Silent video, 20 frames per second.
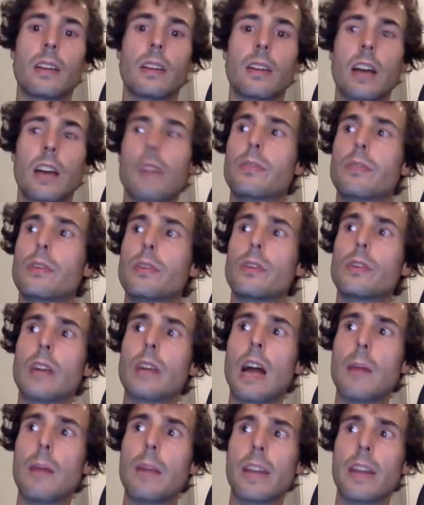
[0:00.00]
After
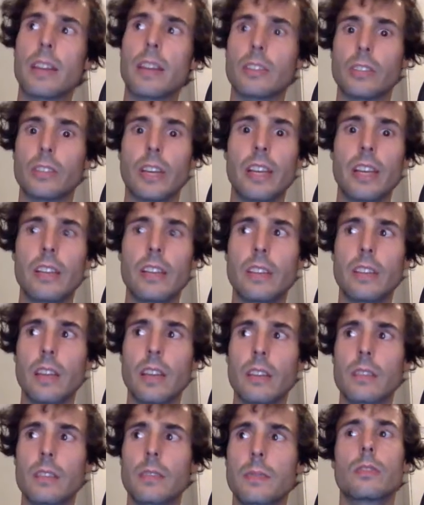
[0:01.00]
applying the
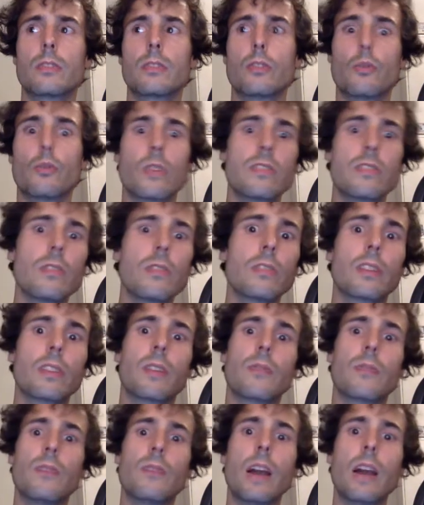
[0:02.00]
index, the
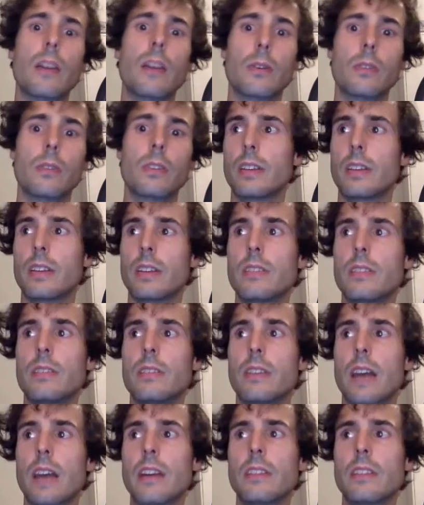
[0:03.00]
resulting value is
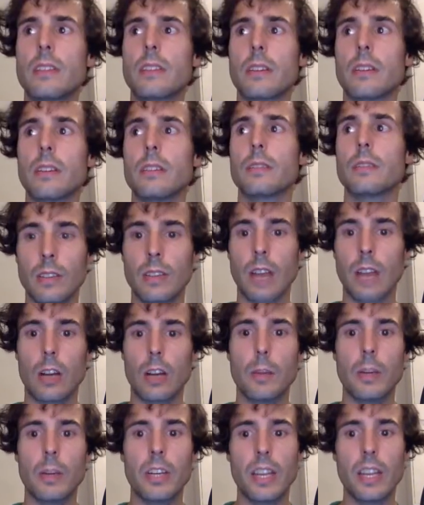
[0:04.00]
an integer, a
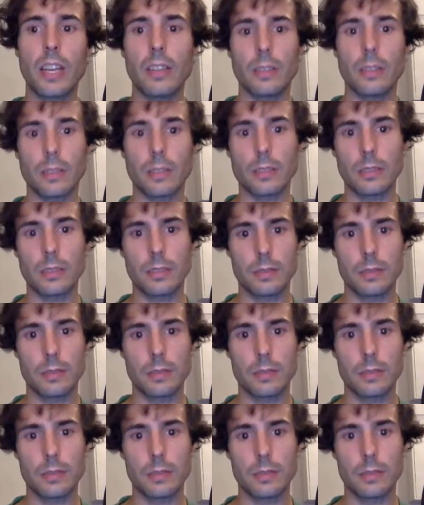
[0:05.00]
common integer.